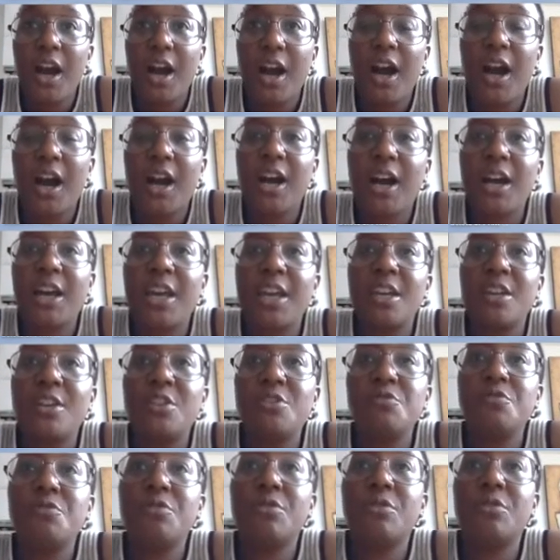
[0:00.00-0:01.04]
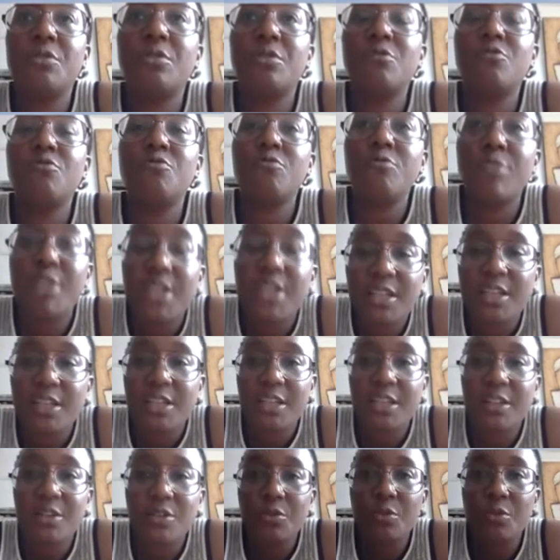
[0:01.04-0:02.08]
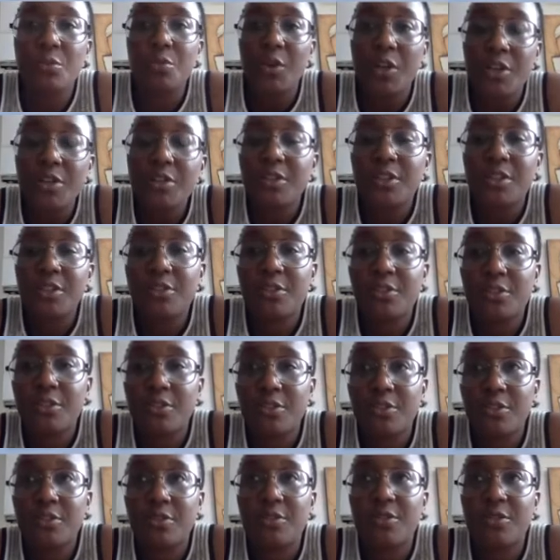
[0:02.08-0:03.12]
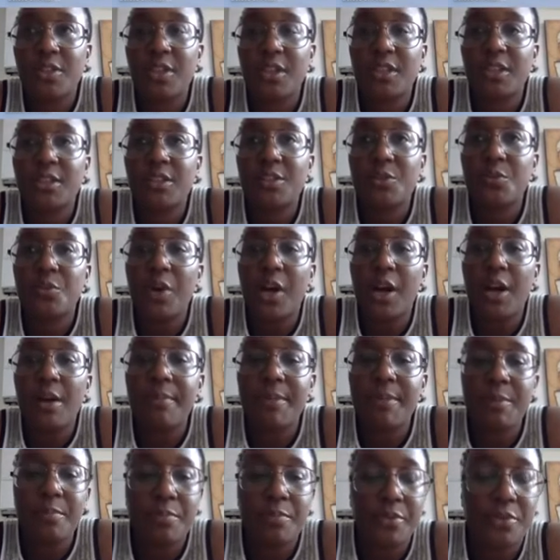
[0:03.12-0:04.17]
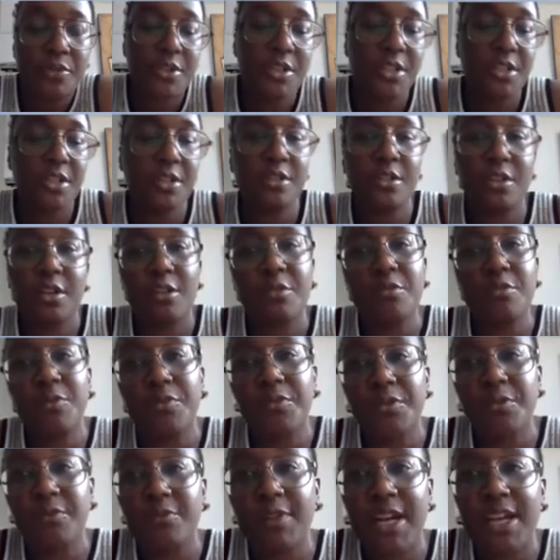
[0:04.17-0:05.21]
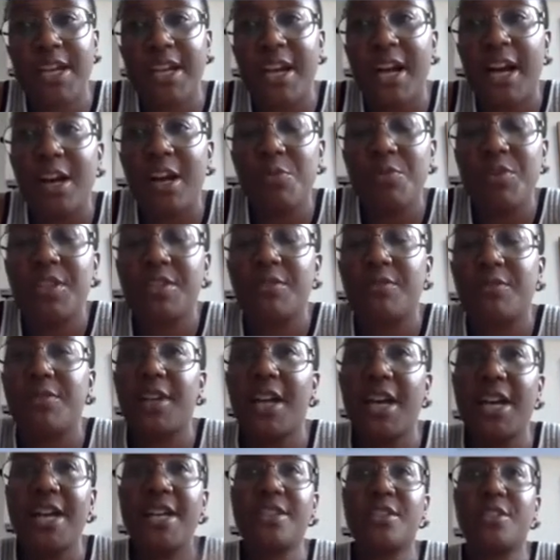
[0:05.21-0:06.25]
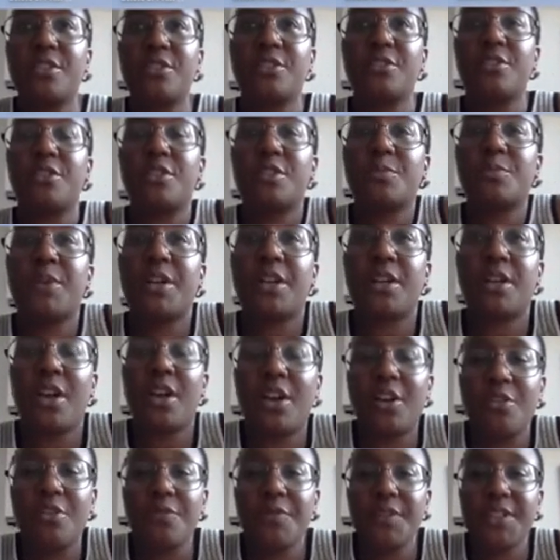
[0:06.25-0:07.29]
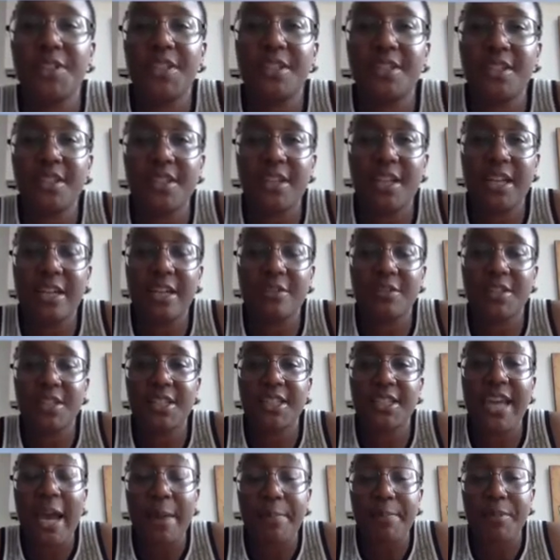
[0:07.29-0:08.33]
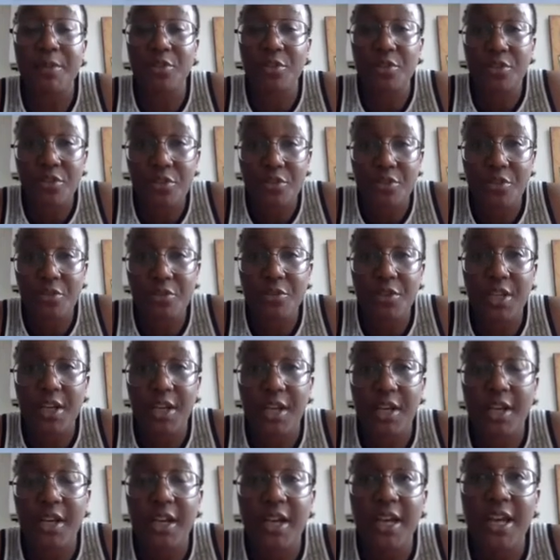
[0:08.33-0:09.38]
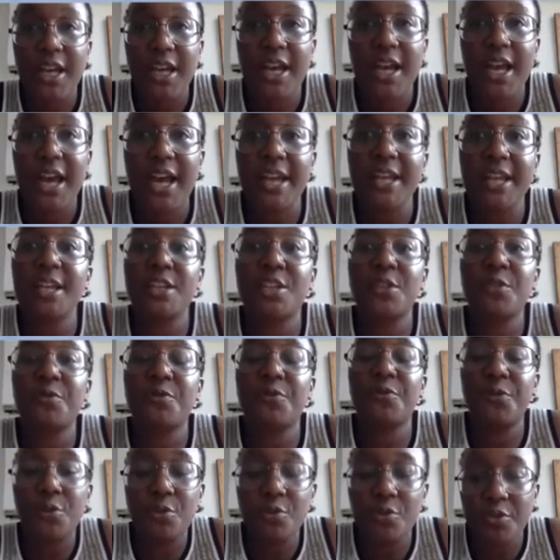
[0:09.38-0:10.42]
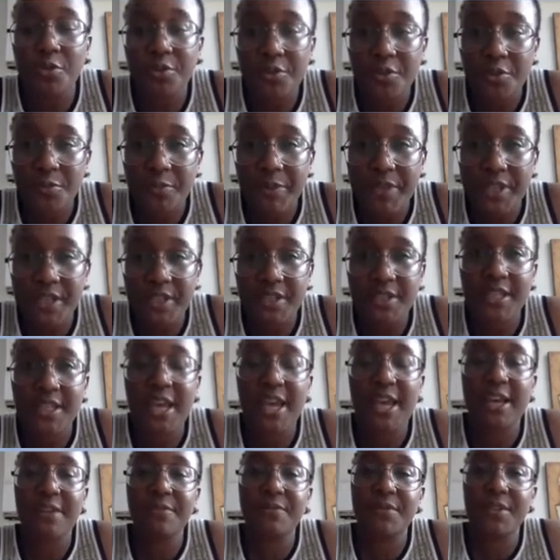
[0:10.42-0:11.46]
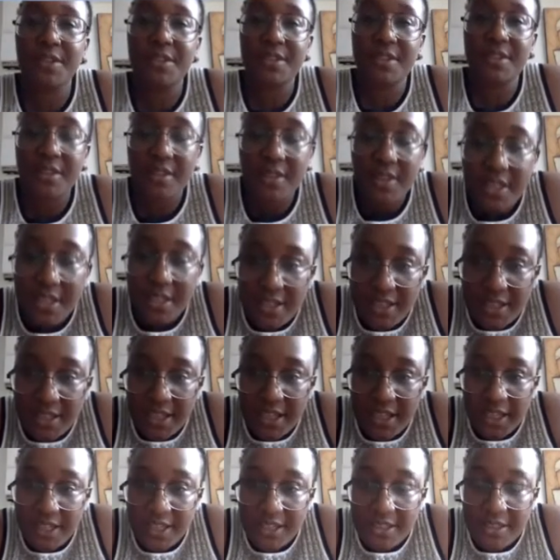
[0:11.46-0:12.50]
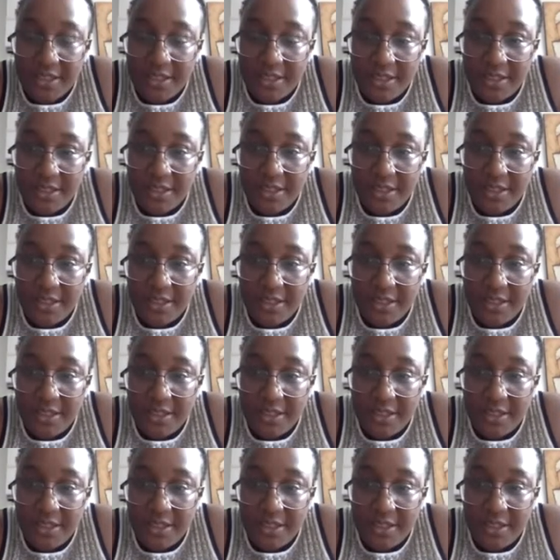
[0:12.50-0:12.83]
I really wanted to do this, what I'm embodying and going through right now. I would have liked to do this, but COVID has allowed it to happen sooner and has forced me to have this thinking,